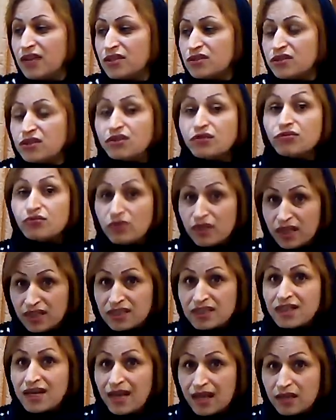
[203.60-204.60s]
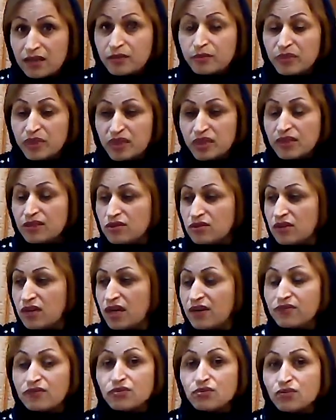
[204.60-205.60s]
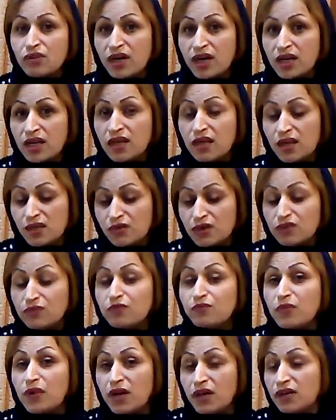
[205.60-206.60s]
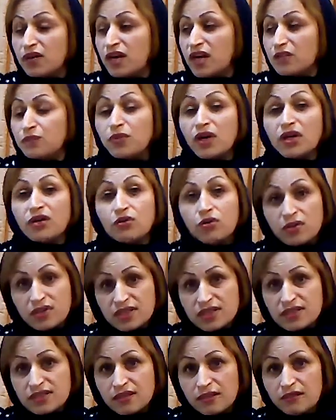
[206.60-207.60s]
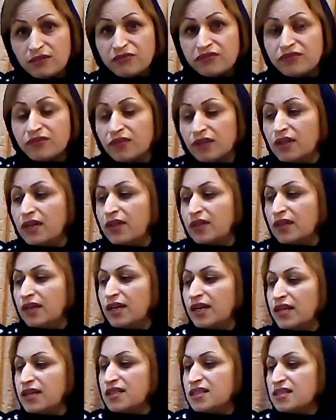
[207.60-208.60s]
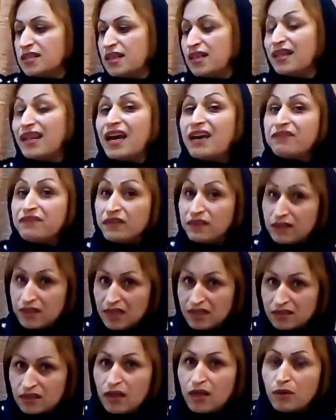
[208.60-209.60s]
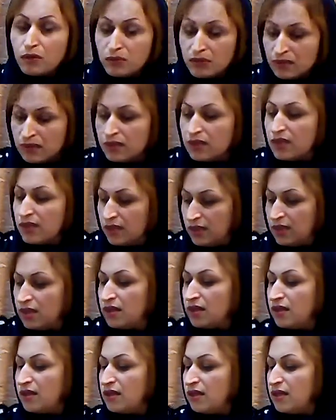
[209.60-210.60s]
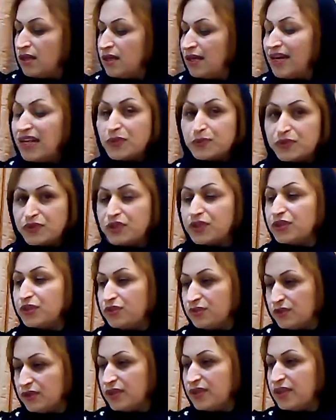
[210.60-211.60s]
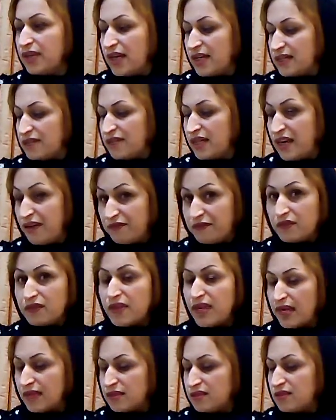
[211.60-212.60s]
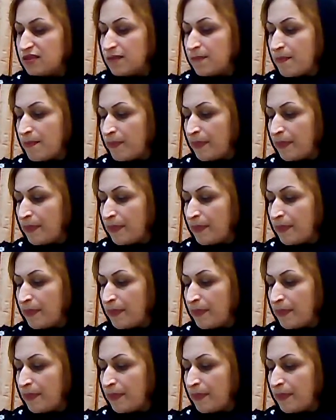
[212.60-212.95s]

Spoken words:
answer it right now because you have to write by yourself. Yes, and after that I will help you. Yes, after that.